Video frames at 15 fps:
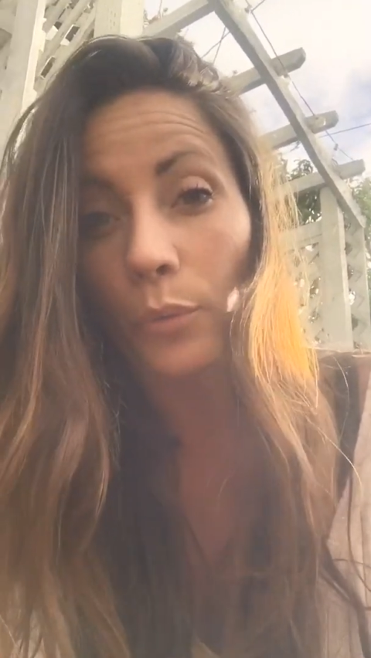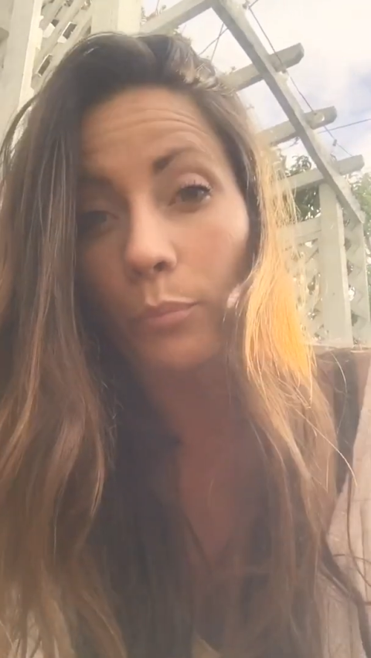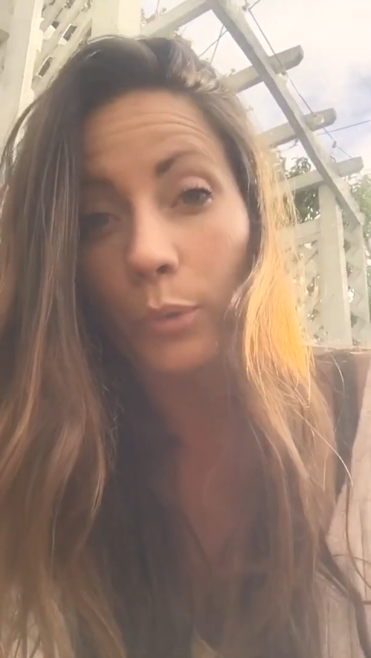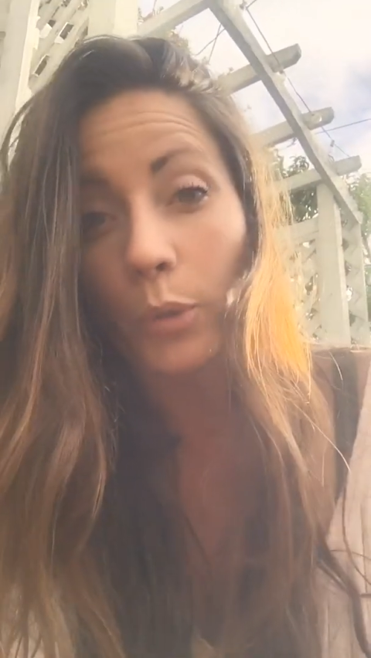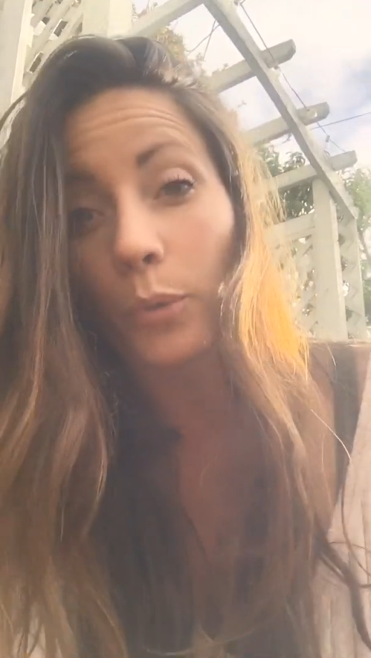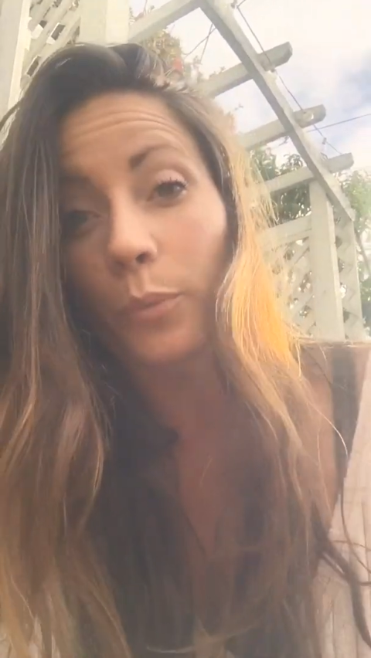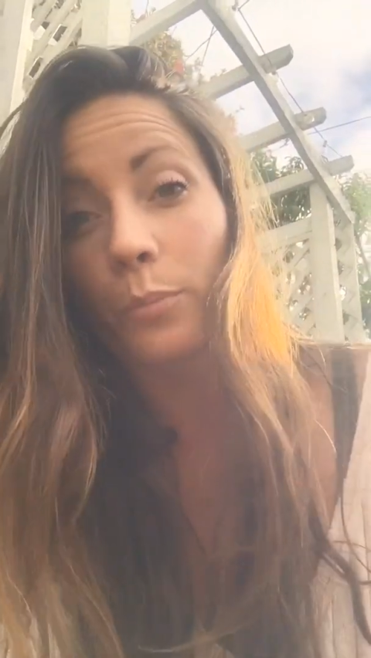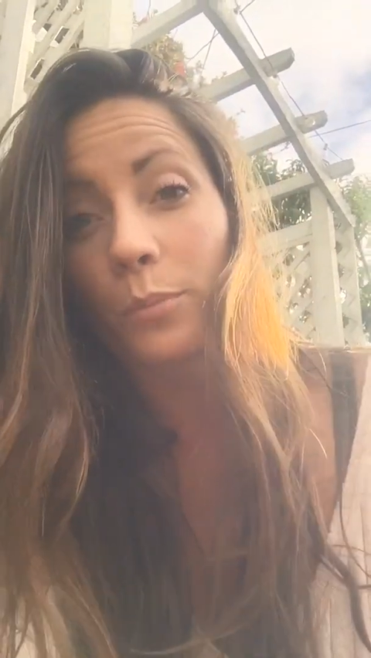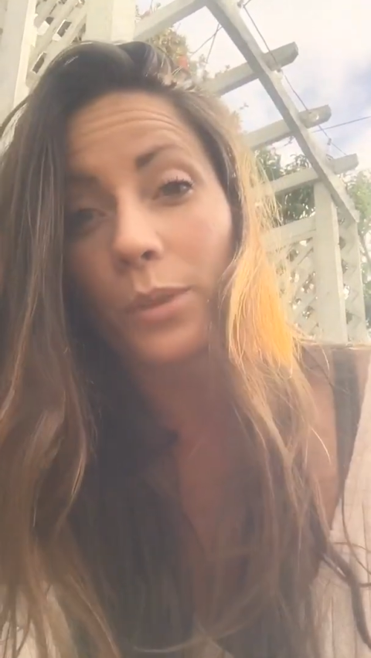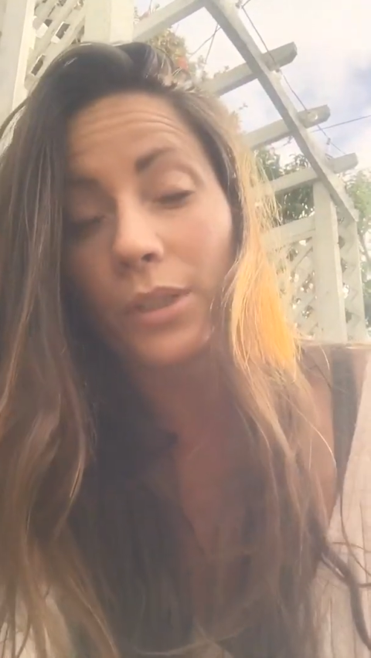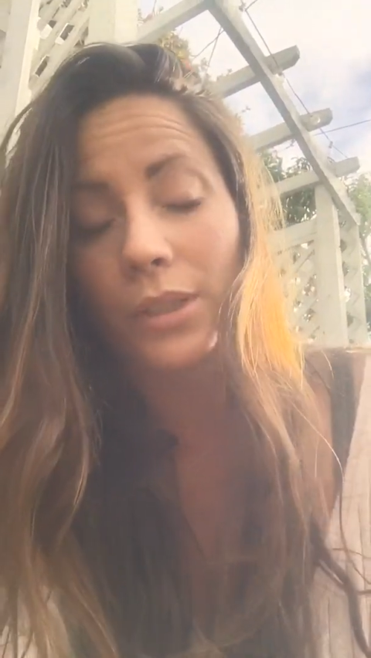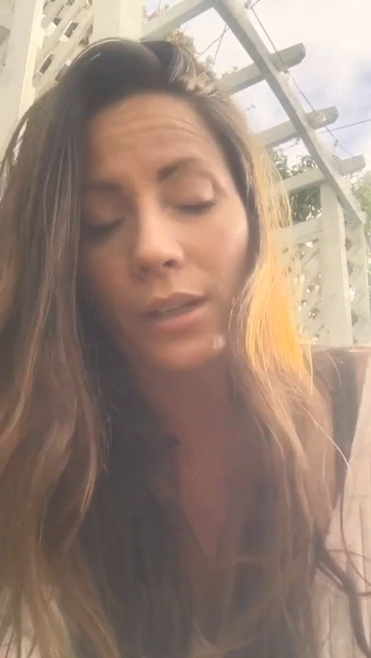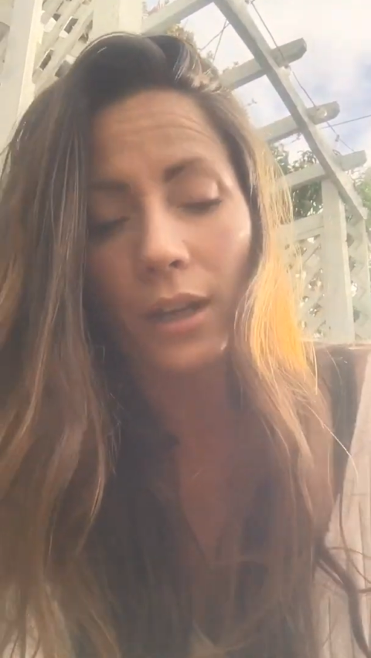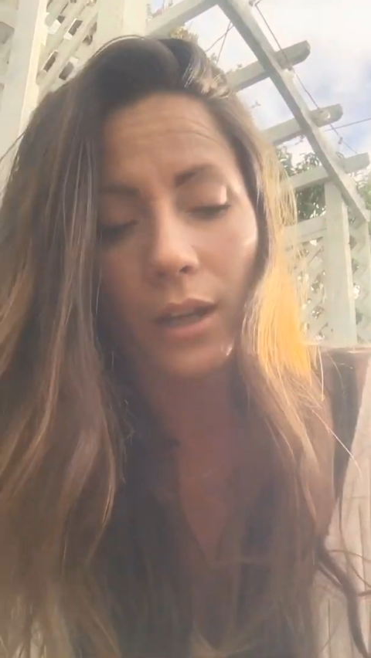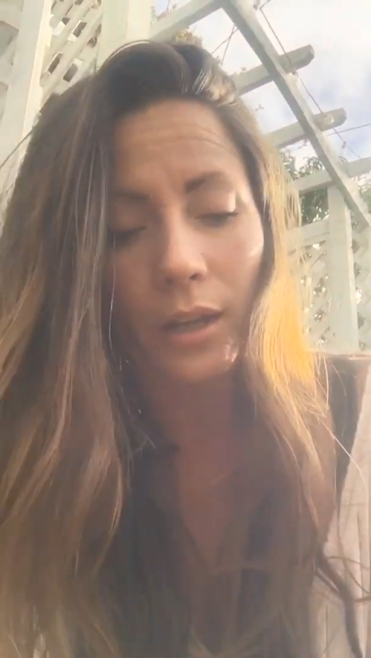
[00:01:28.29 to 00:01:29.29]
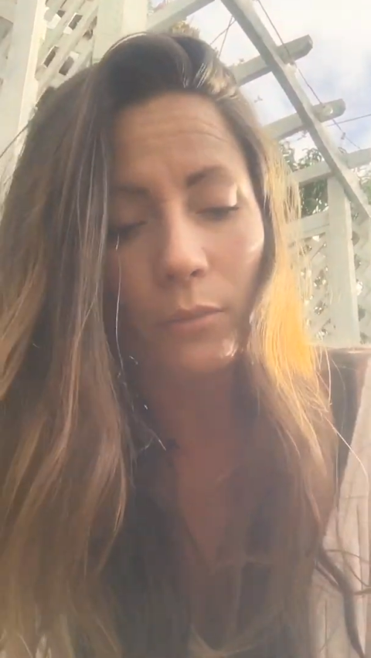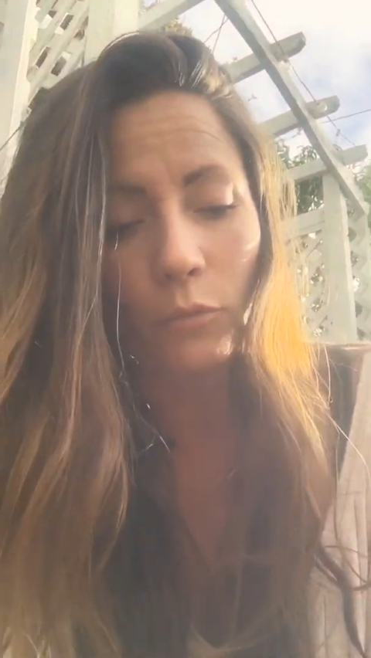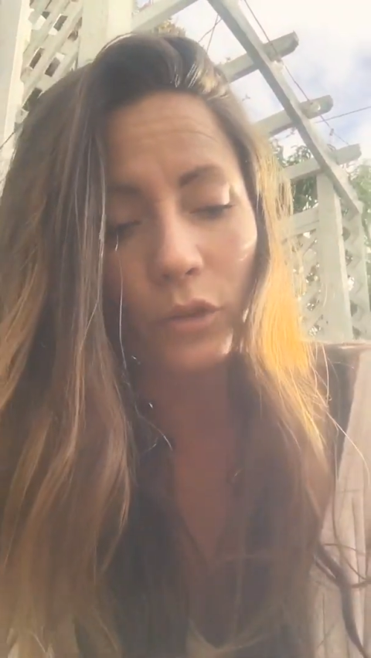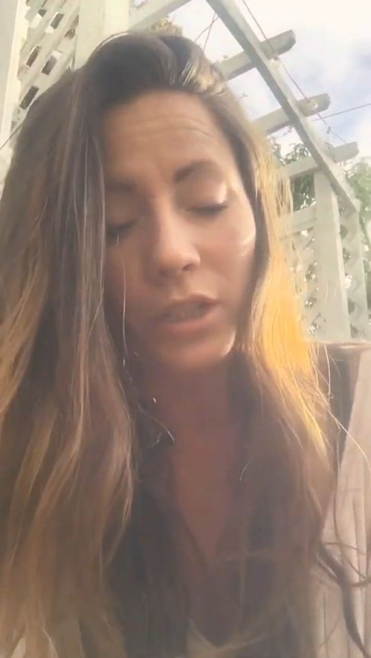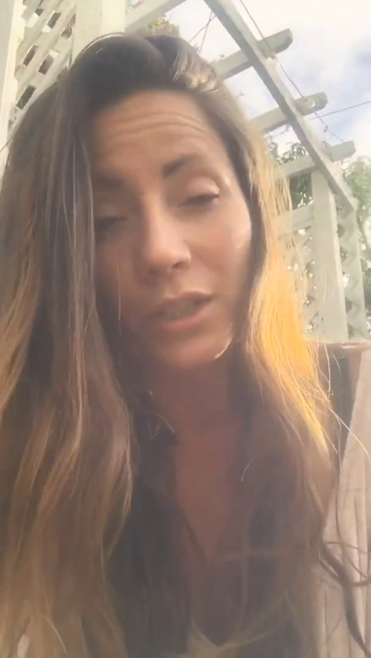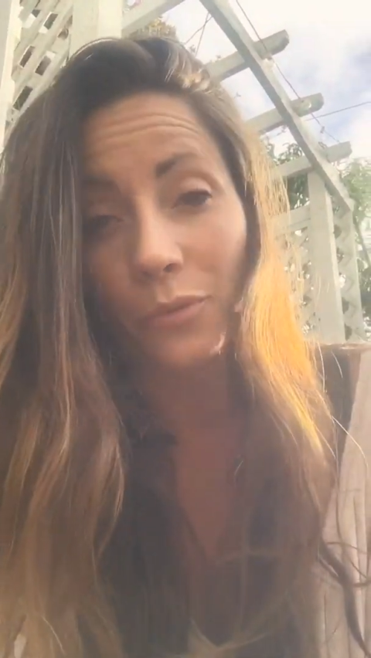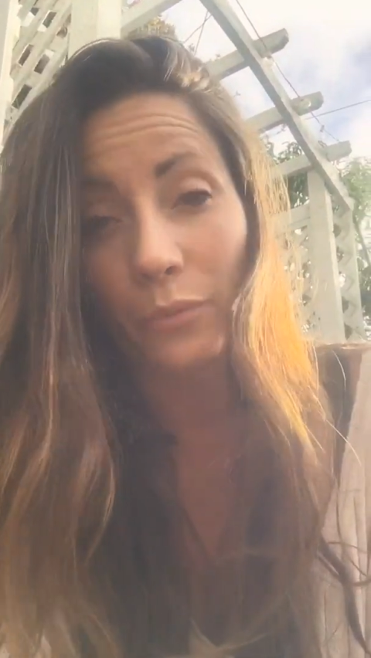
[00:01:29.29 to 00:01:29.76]
blooms,
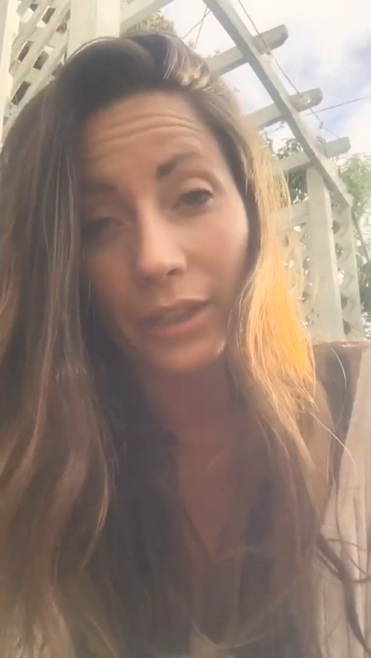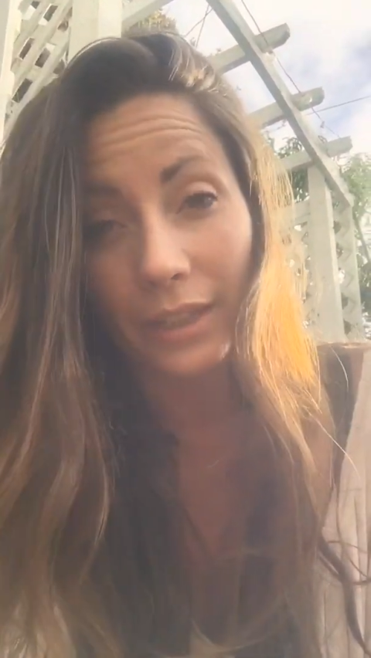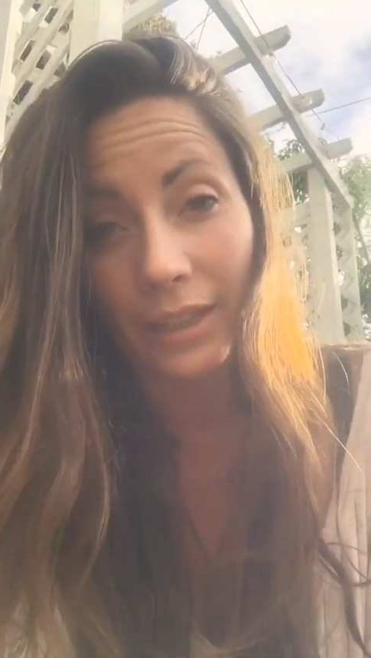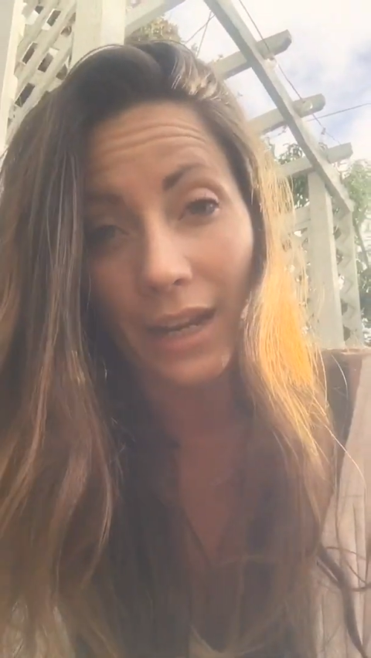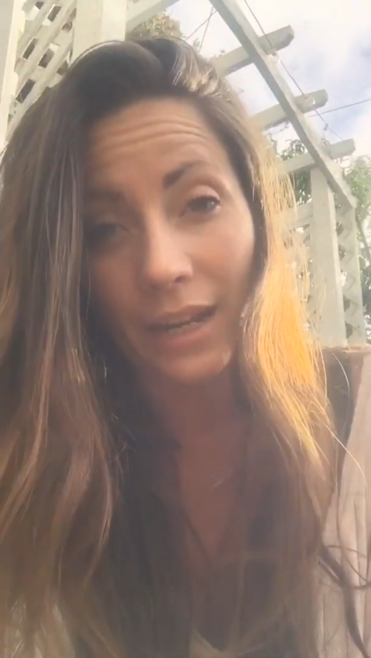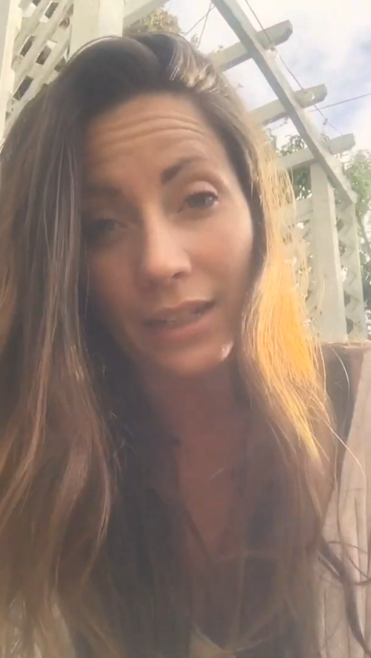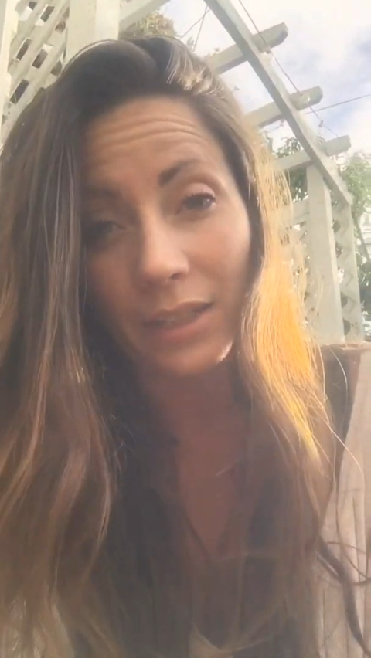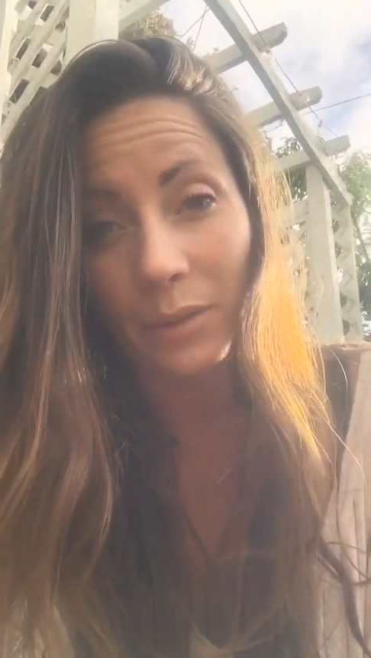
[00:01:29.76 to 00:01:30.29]
which is really nice.